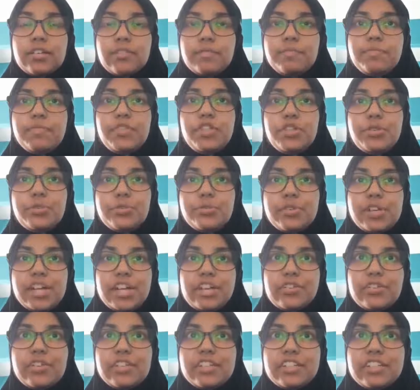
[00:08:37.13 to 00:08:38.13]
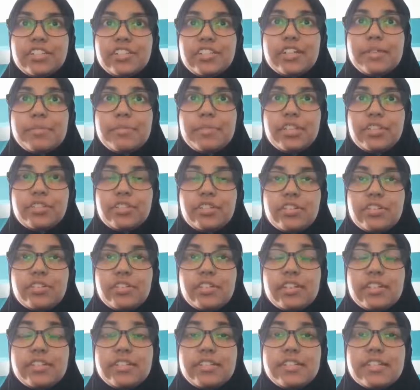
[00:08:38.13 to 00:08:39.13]
regulatory
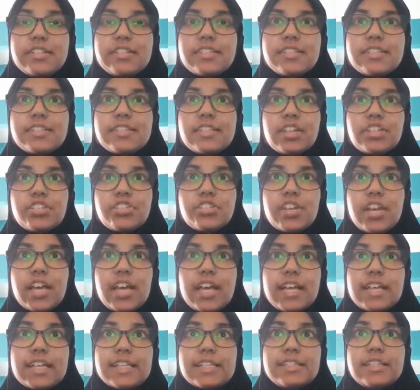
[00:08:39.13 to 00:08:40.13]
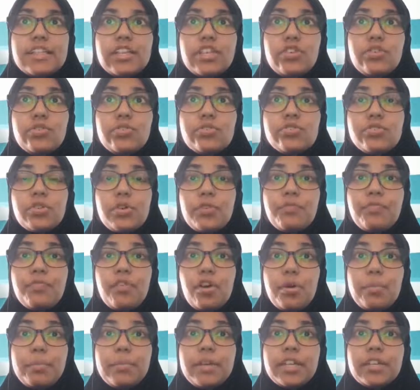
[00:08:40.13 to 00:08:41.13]
methodologies such as the use of
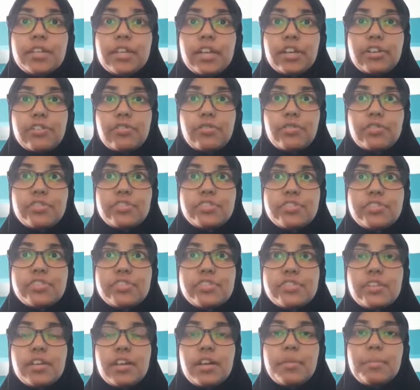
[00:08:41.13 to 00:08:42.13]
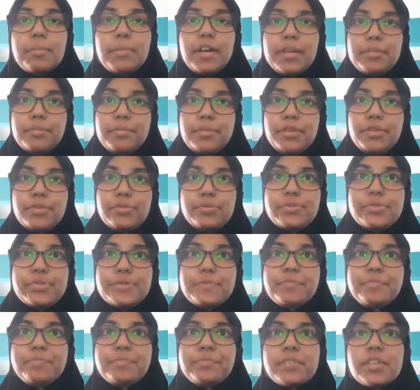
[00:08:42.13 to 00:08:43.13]
omic technologies might be used.
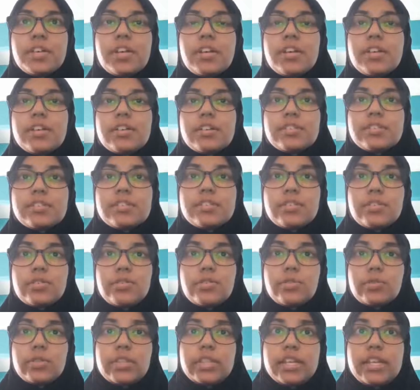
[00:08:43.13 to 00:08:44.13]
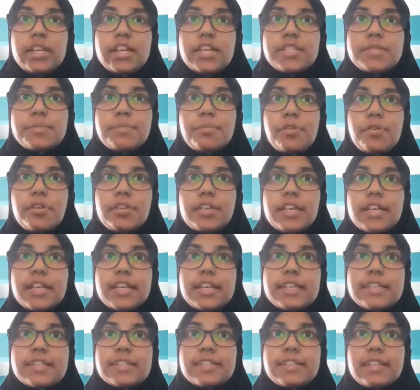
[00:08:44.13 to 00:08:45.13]
So the next point
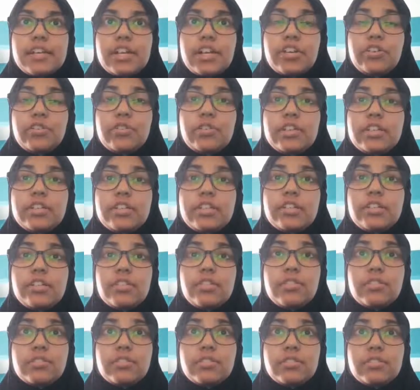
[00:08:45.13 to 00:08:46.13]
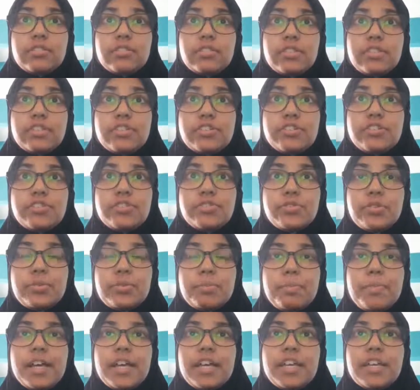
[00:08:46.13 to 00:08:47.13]
is regulating authorities
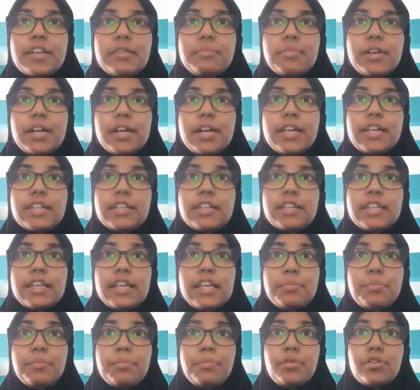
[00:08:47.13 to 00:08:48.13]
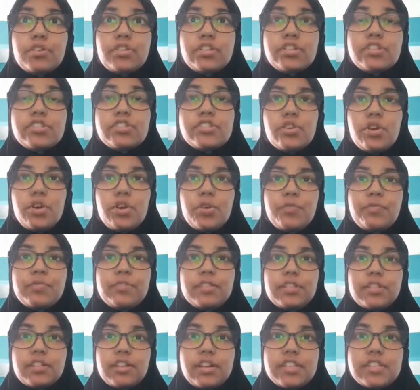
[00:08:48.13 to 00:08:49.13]
should bear in mind the importance of
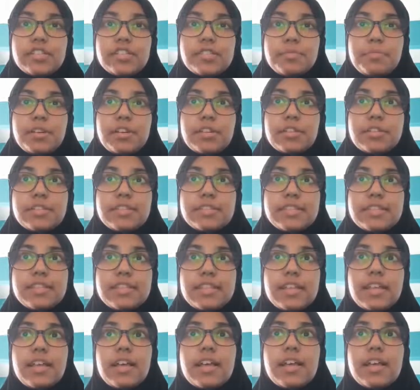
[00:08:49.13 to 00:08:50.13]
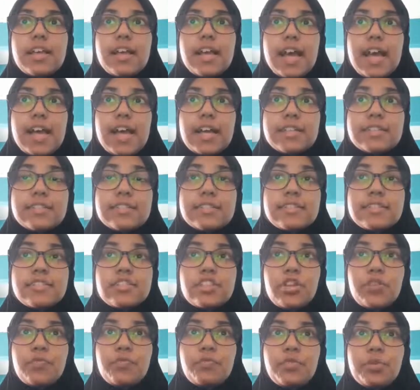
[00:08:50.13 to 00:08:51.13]
transparency, access to
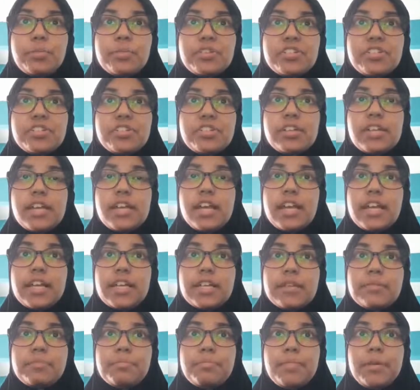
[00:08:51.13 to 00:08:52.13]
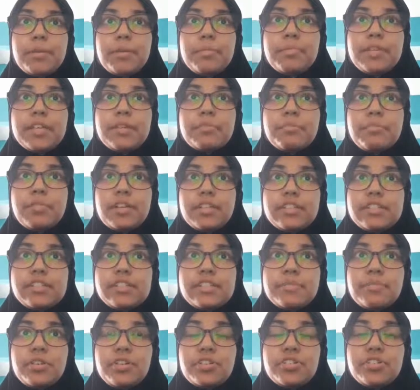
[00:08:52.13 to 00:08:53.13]
information, and public
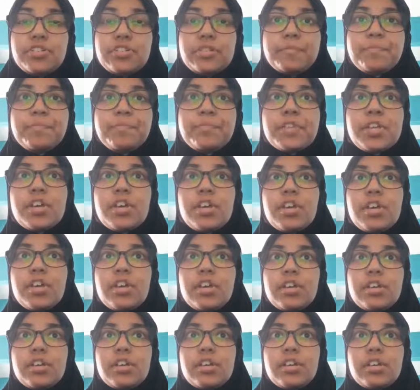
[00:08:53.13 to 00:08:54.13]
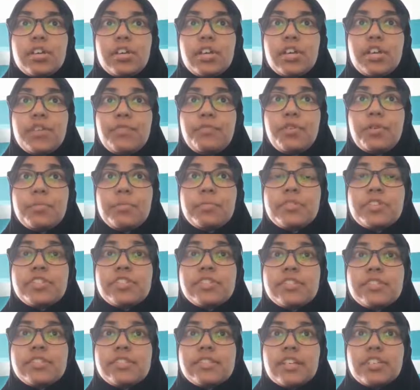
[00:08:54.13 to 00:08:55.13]
participation.
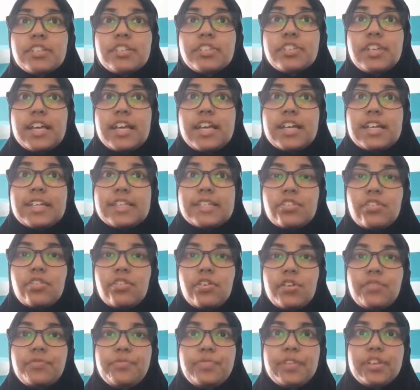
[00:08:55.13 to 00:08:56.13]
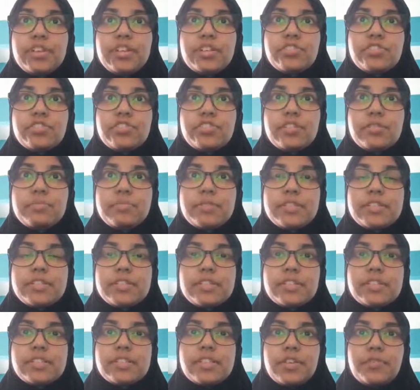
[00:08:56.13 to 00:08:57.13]
Information such as confidential
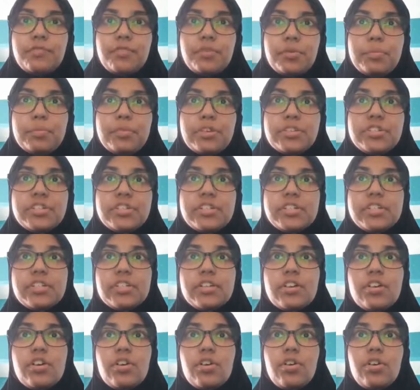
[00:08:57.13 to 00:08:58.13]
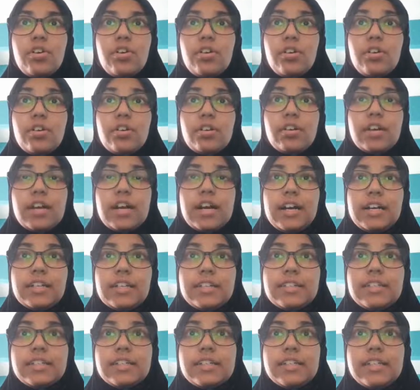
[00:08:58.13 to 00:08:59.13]
business information or
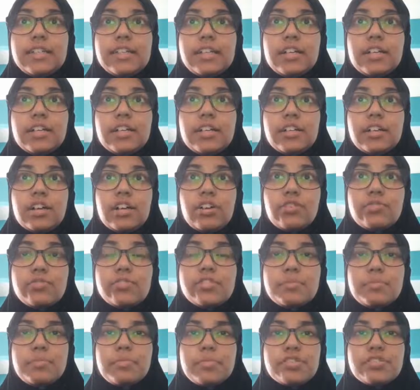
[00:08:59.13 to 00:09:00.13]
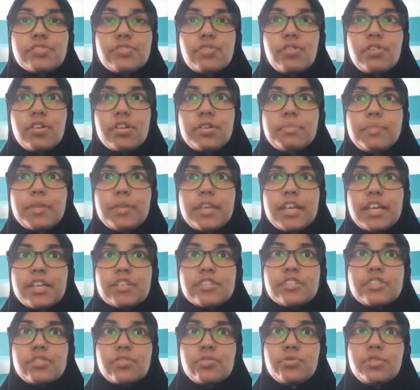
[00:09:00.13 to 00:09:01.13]
other legal grounds must not be
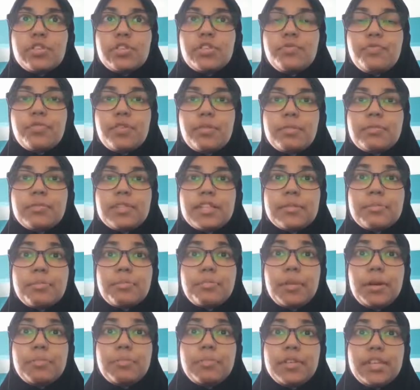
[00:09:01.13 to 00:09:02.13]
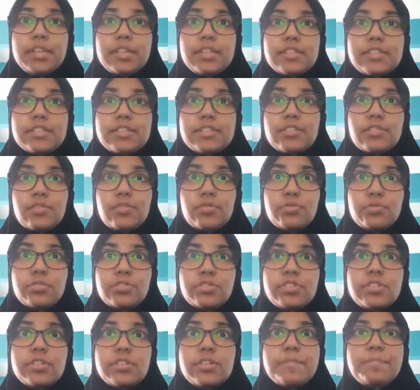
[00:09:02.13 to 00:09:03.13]
excluded from the public
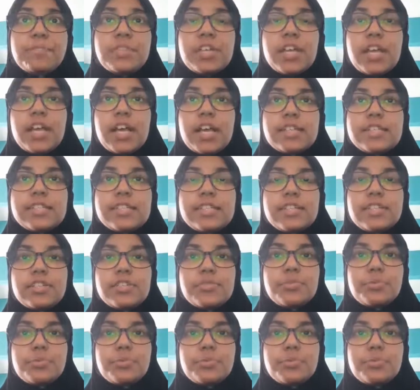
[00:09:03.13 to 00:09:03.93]
disclosure, as this